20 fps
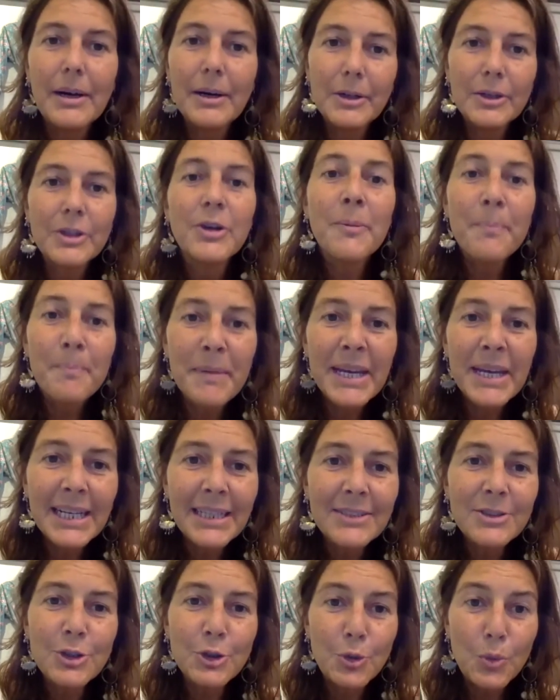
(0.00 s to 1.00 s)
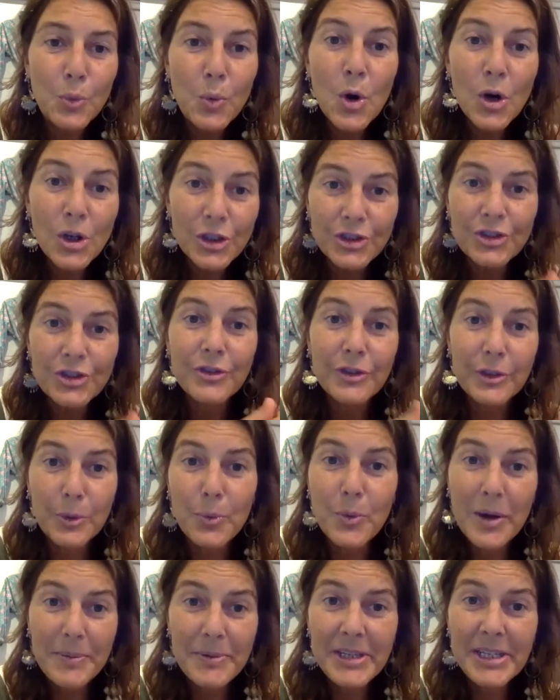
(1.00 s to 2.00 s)
committed to watch the
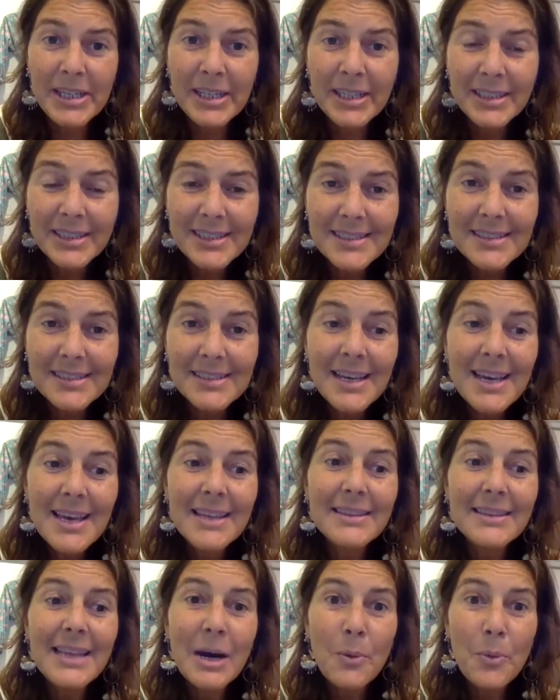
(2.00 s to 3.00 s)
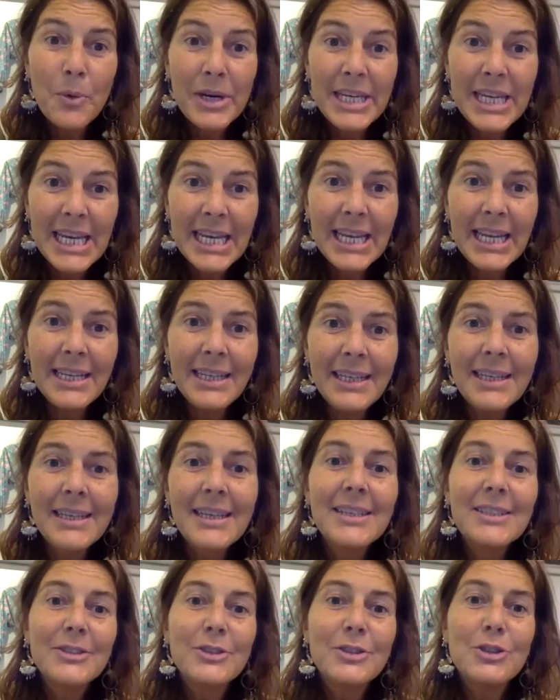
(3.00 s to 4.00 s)
webinars that we needed
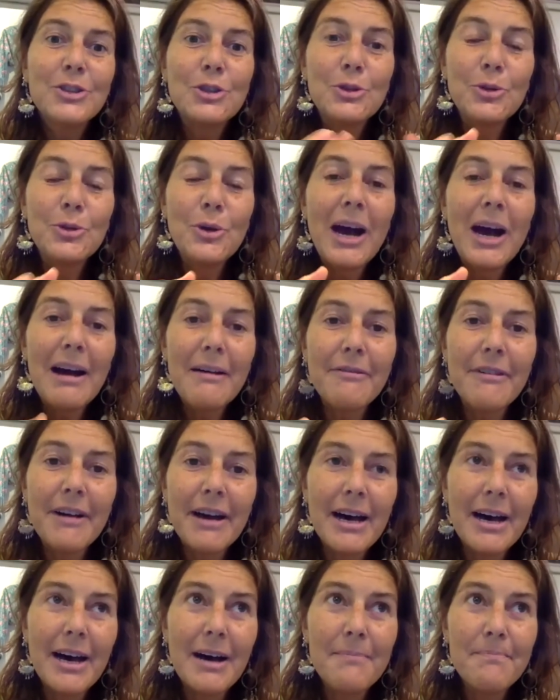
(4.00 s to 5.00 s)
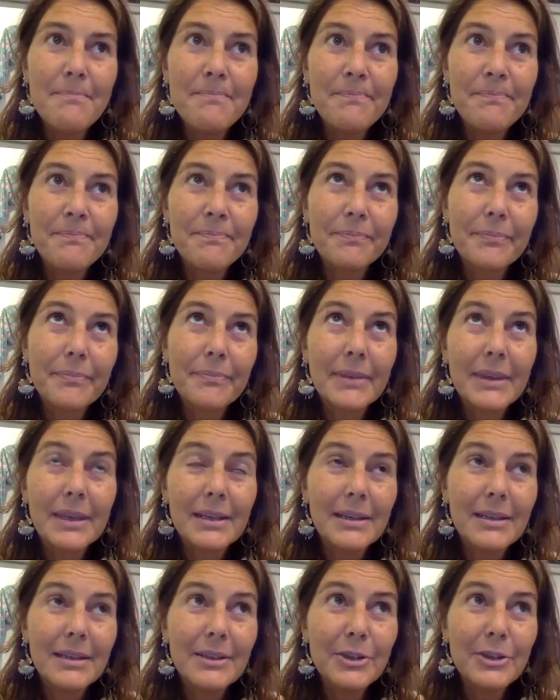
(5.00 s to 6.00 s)
to have
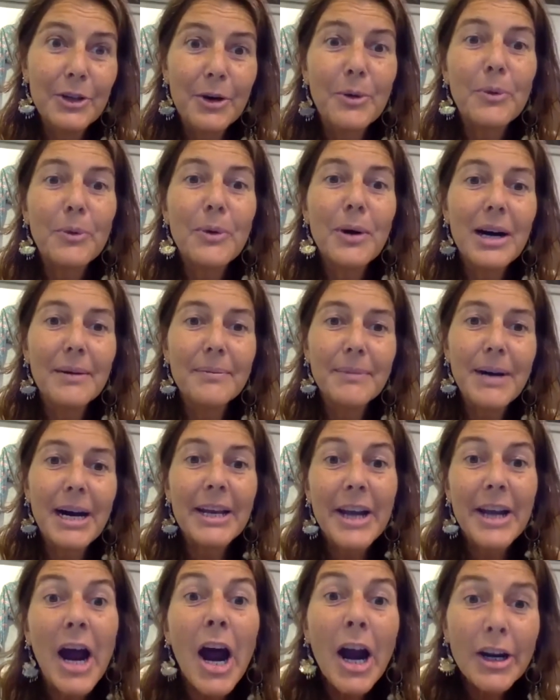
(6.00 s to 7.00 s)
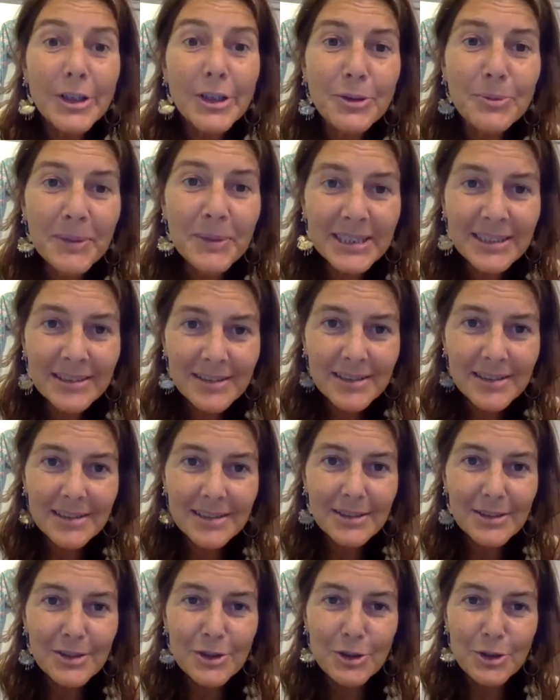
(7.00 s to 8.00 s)
an argument
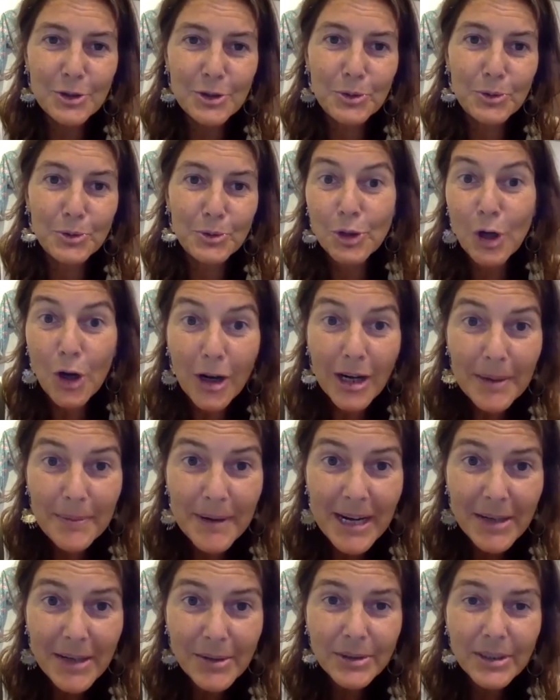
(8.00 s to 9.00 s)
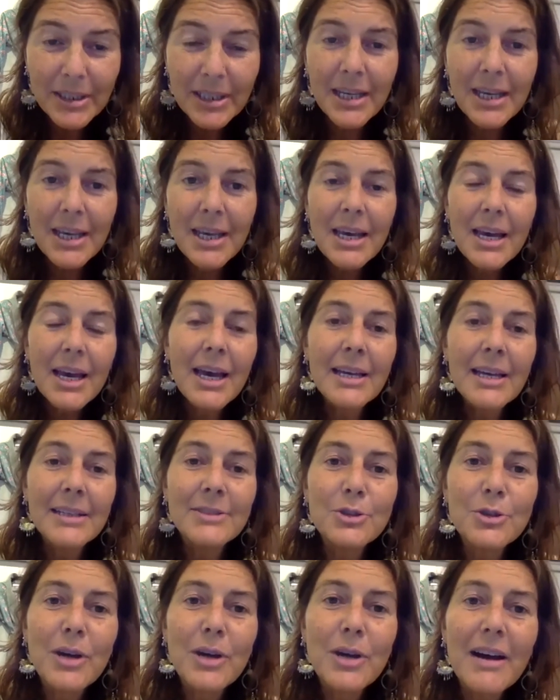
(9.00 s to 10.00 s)
to talk about, and
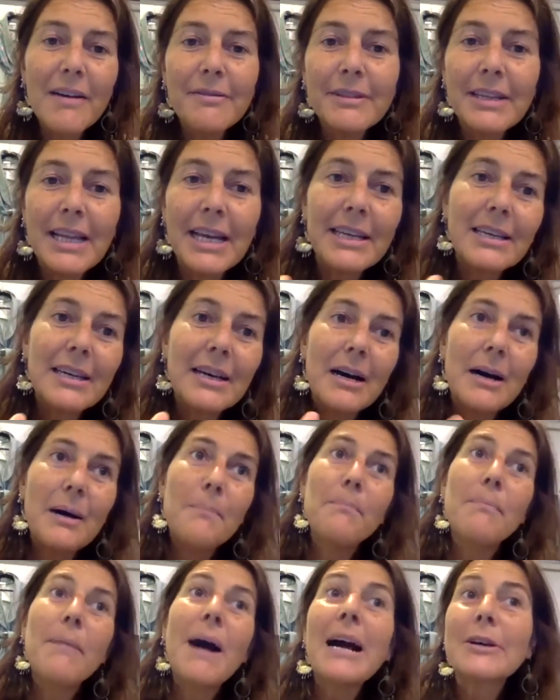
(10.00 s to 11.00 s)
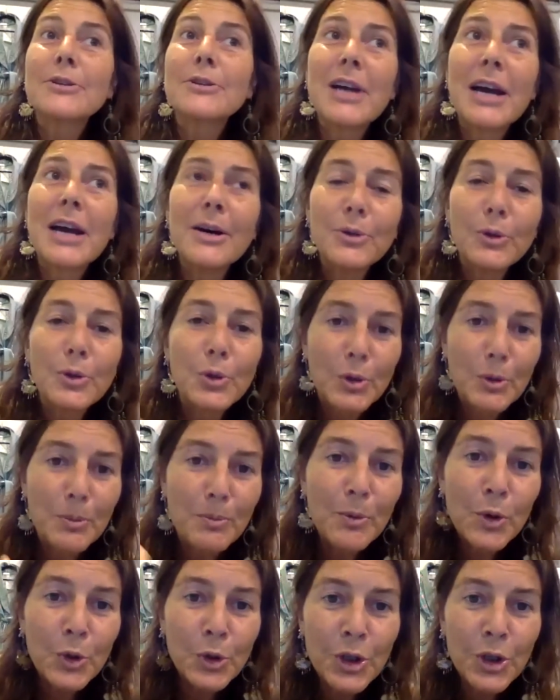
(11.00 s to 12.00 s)
to have like a background or
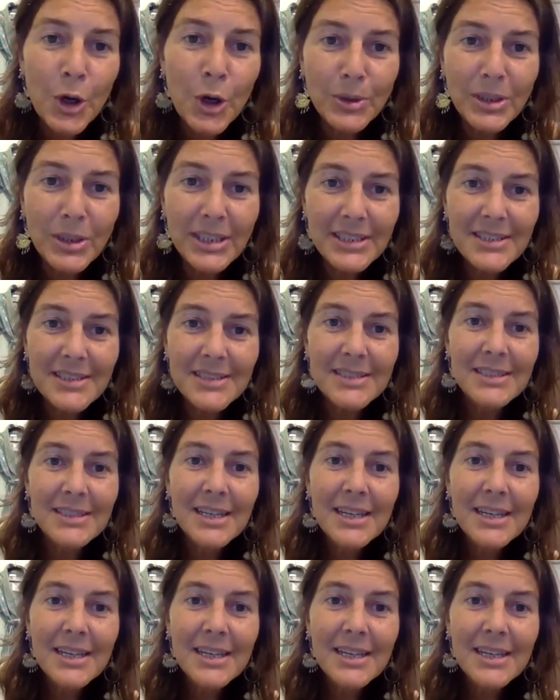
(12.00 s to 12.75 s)
more knowledge,